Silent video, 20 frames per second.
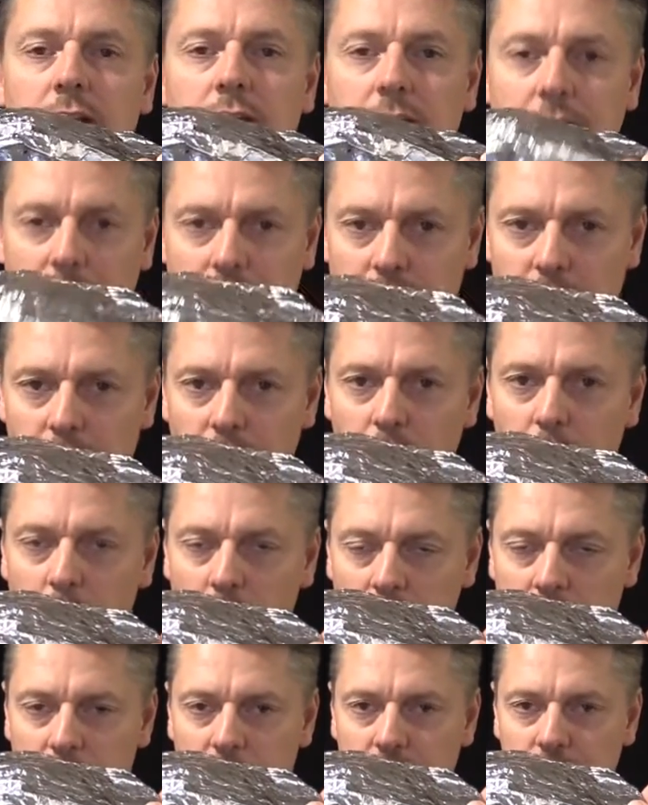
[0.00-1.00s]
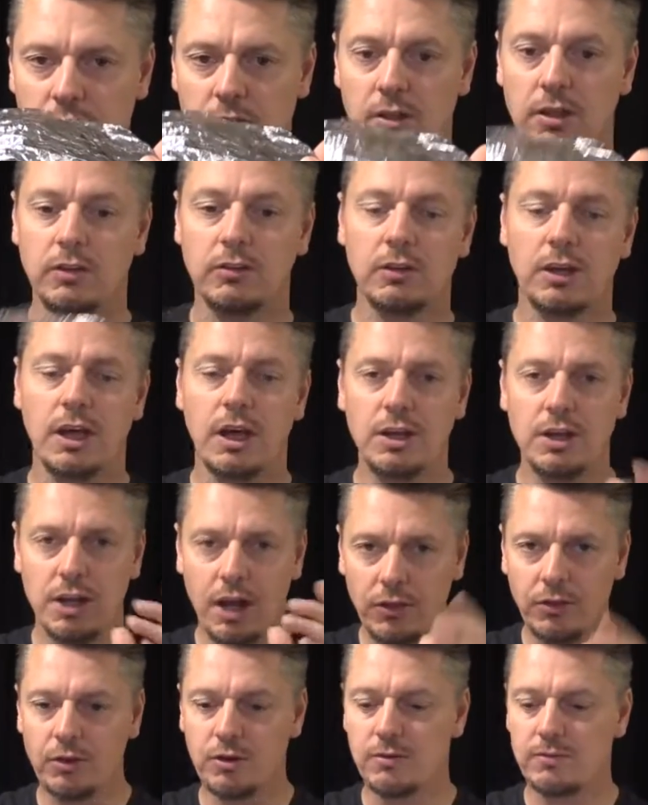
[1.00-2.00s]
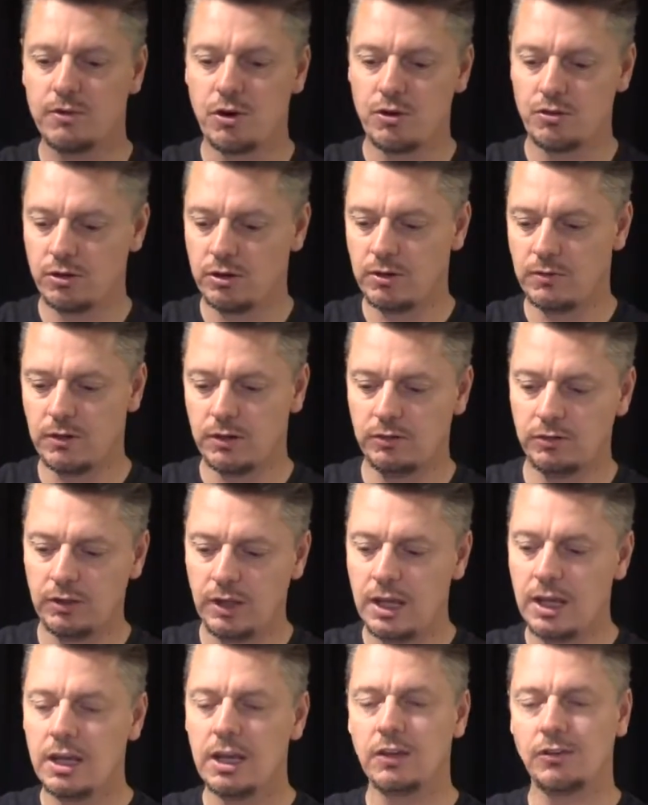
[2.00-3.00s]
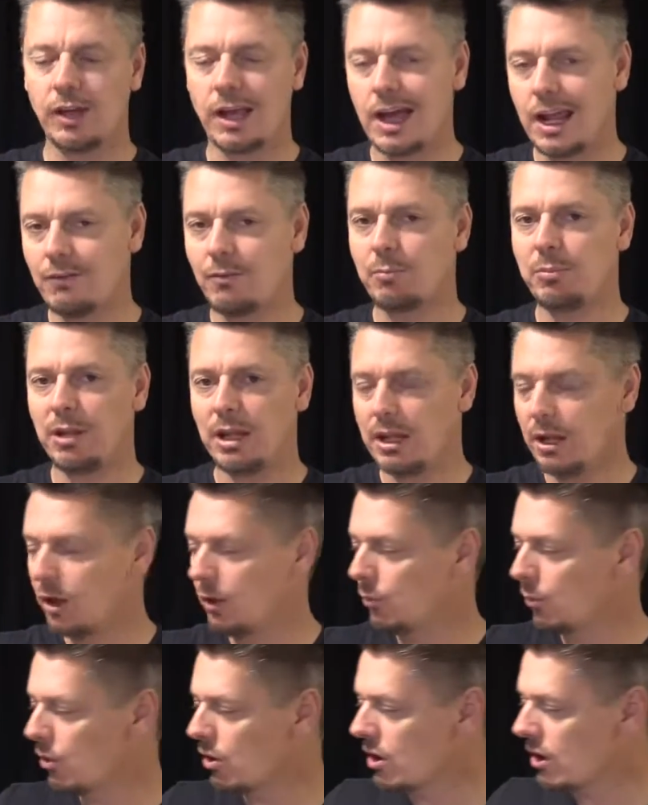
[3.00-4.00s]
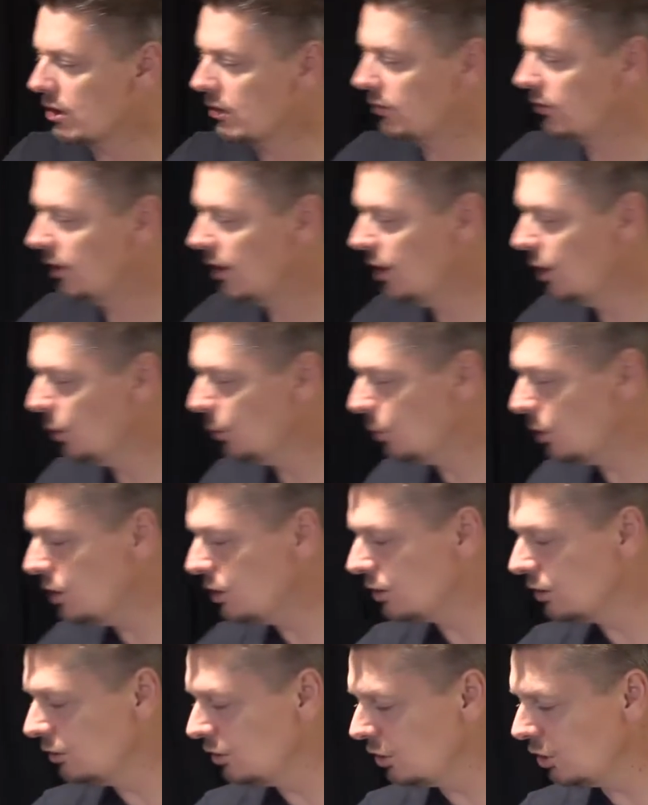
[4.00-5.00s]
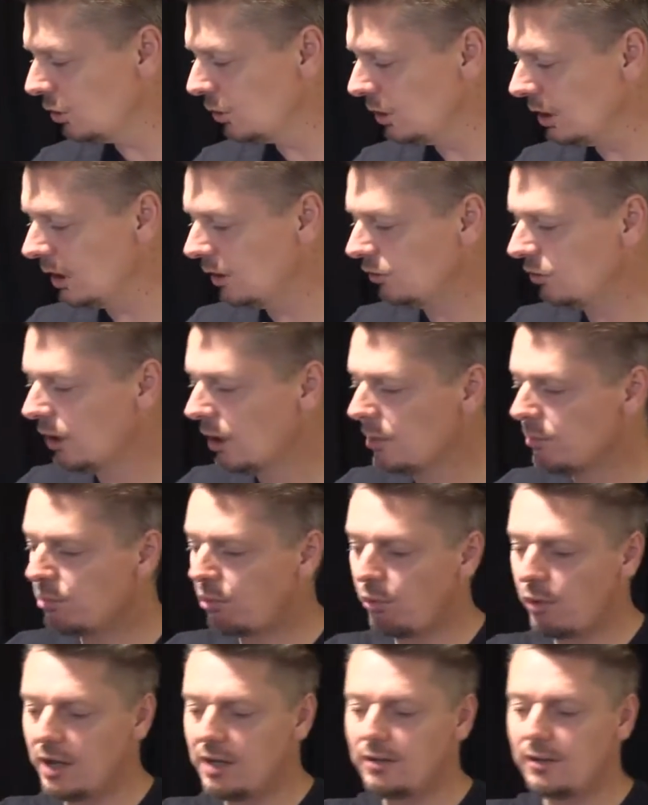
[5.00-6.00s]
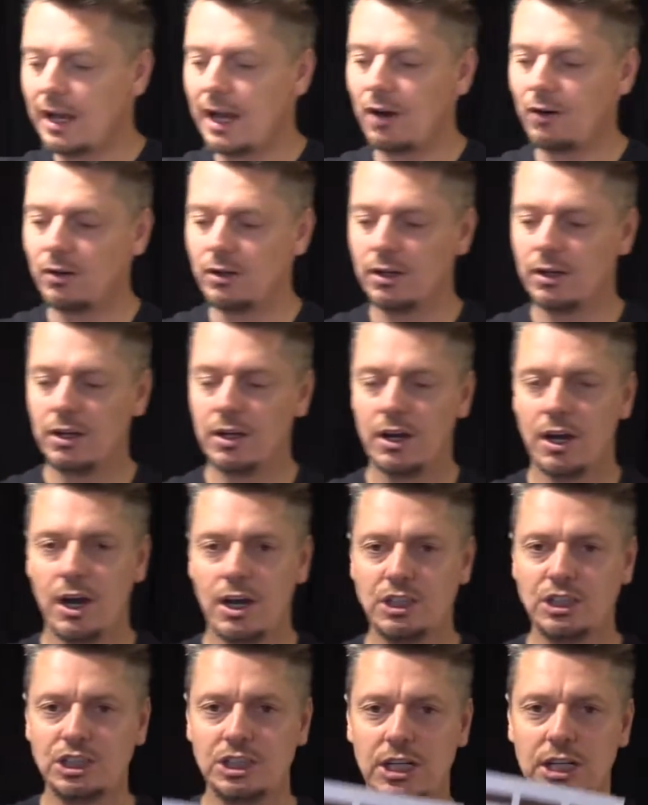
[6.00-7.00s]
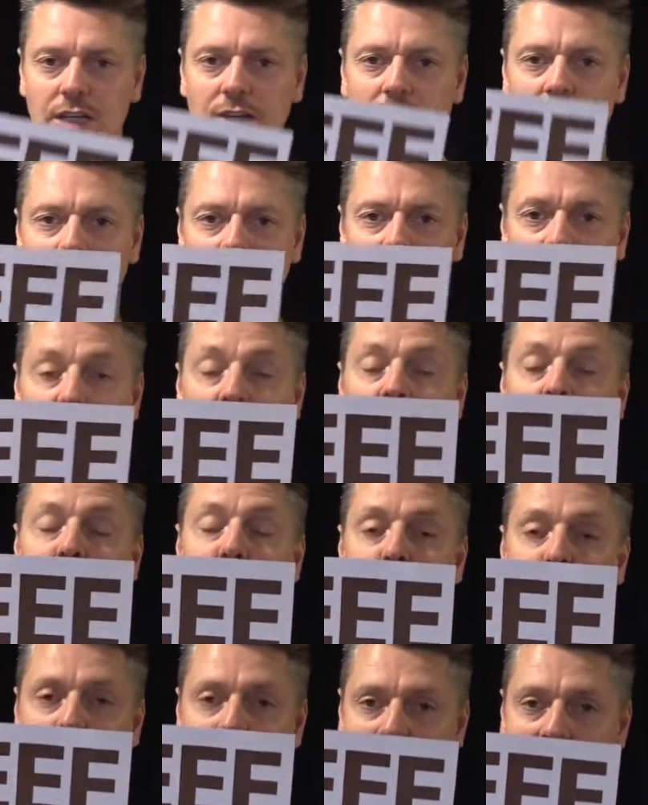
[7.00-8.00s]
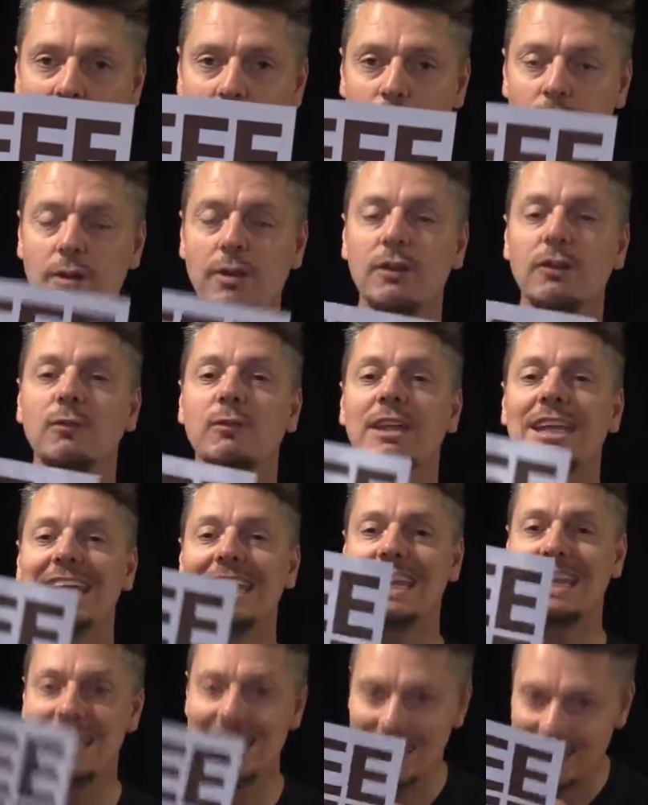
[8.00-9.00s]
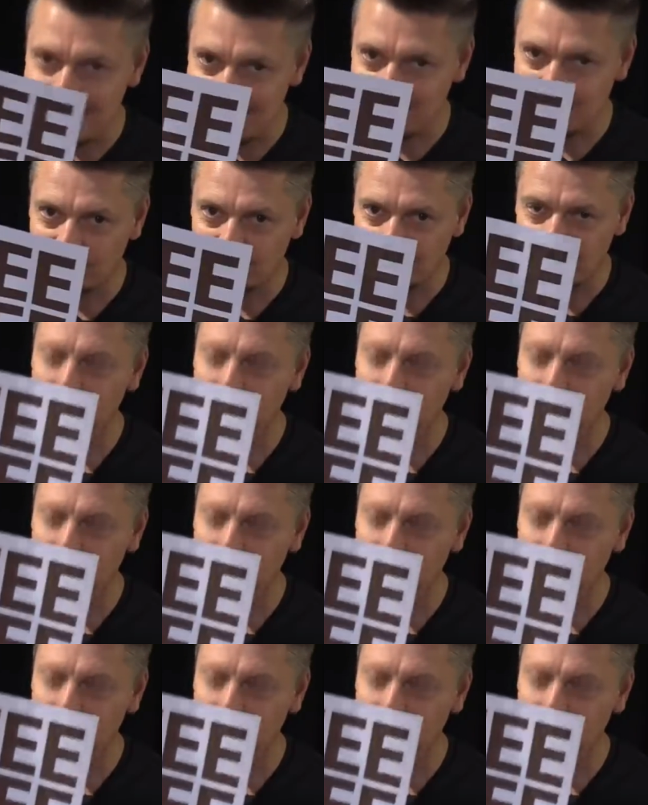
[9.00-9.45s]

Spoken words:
That's one version of this. Another version of this is a kind of a play on words. What you can do is print out a sheet of brown ease.